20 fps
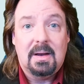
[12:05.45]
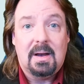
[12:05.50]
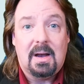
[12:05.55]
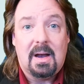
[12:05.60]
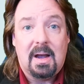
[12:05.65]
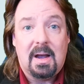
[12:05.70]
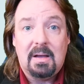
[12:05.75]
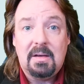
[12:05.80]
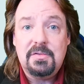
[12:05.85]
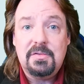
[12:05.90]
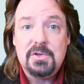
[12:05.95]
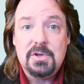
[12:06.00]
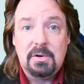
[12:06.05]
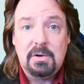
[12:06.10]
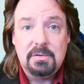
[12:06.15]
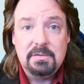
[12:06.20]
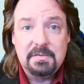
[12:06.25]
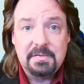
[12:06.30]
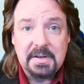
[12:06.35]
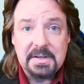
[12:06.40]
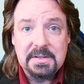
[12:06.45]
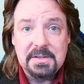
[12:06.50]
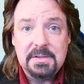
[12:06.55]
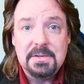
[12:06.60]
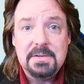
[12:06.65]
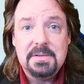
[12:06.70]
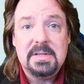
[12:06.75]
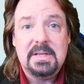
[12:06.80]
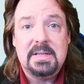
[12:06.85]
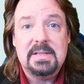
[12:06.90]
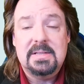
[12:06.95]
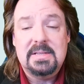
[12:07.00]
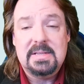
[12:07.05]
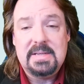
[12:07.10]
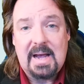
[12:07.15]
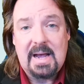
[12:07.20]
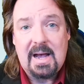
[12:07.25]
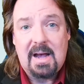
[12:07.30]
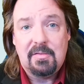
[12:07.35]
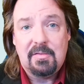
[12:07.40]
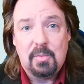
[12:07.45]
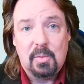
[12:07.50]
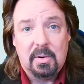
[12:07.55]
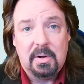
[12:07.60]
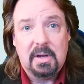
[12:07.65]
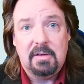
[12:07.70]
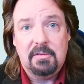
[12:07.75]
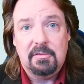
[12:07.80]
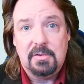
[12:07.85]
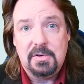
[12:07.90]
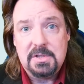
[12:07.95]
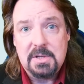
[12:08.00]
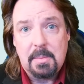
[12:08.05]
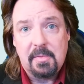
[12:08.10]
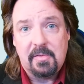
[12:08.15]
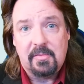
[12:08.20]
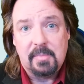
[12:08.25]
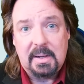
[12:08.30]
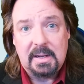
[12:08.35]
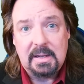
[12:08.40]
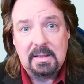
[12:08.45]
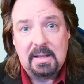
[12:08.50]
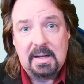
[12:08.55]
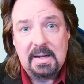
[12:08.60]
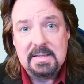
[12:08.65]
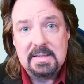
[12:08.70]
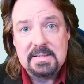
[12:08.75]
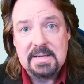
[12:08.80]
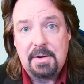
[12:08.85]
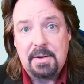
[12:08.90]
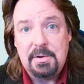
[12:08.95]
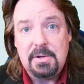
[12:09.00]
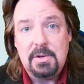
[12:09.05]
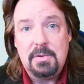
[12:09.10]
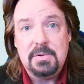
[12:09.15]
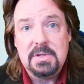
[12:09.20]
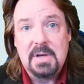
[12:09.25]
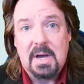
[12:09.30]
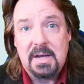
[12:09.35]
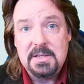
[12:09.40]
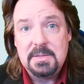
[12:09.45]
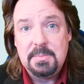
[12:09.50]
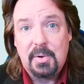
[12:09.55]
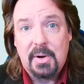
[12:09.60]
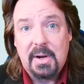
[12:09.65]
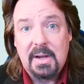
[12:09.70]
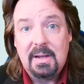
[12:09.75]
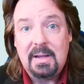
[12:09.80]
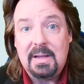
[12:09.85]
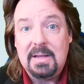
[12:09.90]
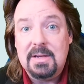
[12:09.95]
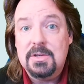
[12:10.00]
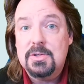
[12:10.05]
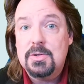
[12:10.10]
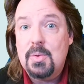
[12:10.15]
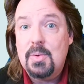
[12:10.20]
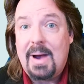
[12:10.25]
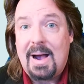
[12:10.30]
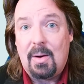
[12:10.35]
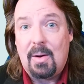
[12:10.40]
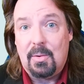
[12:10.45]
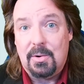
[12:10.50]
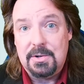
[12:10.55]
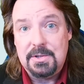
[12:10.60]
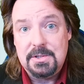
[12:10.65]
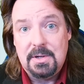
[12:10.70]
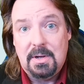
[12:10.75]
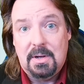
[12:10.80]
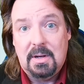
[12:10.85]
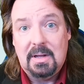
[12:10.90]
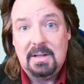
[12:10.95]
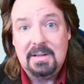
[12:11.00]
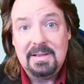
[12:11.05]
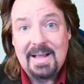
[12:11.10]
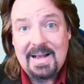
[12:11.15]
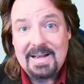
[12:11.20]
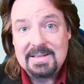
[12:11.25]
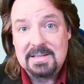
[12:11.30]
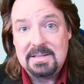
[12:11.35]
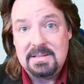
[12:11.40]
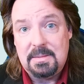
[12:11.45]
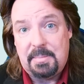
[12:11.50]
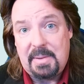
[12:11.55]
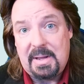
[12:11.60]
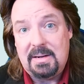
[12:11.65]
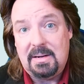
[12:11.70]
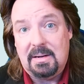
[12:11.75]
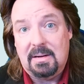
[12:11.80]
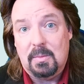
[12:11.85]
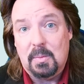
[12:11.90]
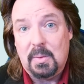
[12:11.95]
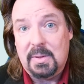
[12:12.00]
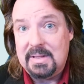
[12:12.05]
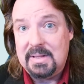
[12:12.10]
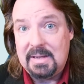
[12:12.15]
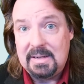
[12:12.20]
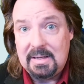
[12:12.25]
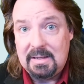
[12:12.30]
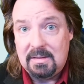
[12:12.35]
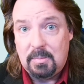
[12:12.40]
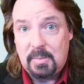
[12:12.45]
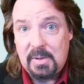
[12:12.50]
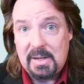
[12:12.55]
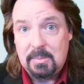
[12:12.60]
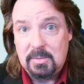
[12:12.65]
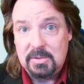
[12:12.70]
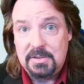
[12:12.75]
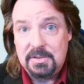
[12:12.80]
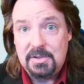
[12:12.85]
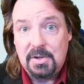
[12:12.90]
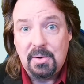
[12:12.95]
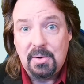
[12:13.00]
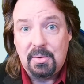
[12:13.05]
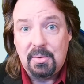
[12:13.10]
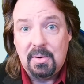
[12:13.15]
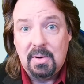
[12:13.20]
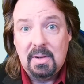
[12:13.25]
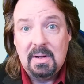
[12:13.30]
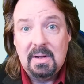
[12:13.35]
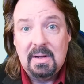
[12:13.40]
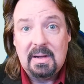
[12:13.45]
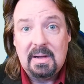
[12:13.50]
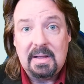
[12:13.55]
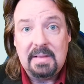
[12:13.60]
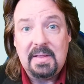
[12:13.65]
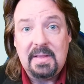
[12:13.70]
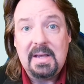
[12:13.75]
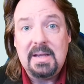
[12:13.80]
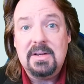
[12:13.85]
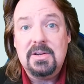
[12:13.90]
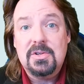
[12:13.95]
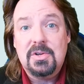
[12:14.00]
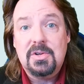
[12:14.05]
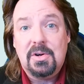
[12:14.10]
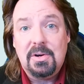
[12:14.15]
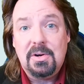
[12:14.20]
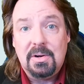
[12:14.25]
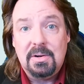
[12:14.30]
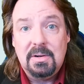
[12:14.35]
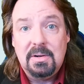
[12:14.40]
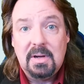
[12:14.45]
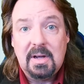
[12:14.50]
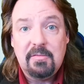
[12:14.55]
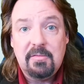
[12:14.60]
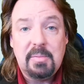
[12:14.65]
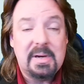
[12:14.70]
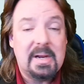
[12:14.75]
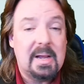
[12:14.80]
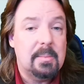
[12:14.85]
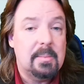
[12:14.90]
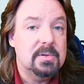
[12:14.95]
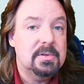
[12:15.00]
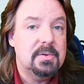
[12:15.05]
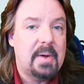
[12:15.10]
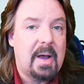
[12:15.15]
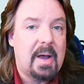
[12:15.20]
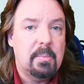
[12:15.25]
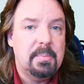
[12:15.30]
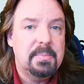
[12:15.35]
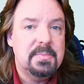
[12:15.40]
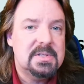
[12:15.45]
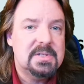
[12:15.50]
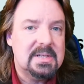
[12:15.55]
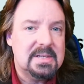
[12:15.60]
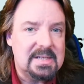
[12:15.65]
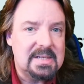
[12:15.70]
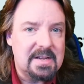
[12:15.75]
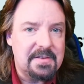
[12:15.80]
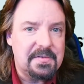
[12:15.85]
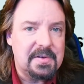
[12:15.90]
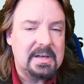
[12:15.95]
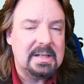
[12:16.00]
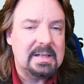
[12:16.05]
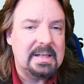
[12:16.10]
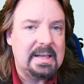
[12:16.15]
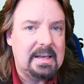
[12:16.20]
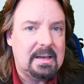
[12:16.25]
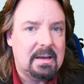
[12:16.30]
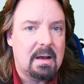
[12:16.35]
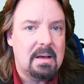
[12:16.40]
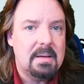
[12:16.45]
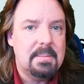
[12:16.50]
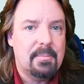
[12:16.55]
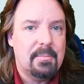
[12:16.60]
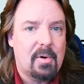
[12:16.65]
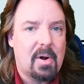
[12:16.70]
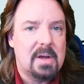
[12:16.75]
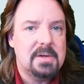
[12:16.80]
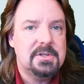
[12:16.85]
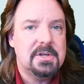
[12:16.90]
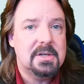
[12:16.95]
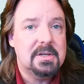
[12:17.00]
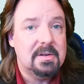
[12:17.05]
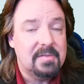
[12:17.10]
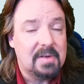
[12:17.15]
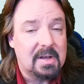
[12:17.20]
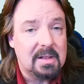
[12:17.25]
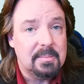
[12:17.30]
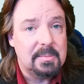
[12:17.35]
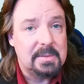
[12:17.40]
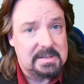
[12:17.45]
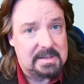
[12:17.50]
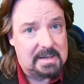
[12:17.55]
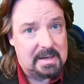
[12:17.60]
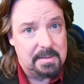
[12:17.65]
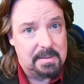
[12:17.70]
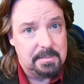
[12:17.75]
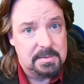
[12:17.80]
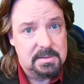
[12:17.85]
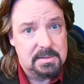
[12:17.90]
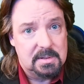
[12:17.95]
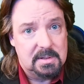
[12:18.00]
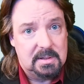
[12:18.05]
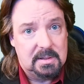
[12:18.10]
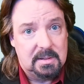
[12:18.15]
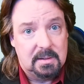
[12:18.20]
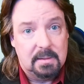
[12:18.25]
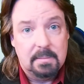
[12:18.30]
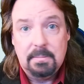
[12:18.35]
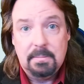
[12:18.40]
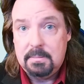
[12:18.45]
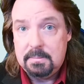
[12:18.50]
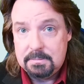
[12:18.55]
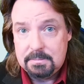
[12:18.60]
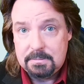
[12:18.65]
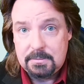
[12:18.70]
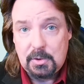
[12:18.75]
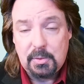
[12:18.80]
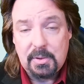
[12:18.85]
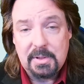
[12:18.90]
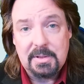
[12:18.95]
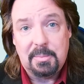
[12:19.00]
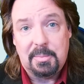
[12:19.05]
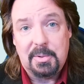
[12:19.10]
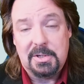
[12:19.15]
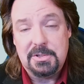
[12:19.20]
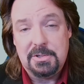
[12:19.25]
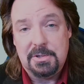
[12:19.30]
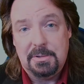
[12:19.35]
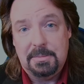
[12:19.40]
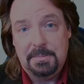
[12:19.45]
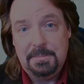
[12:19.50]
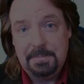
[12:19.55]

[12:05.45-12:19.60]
I've shown vendors and staff working for some of my clients how to use iSpring in 2 hours, less depending on what they need to be able to do, and they in turn have been able to help significantly cut project development times. You get the picture.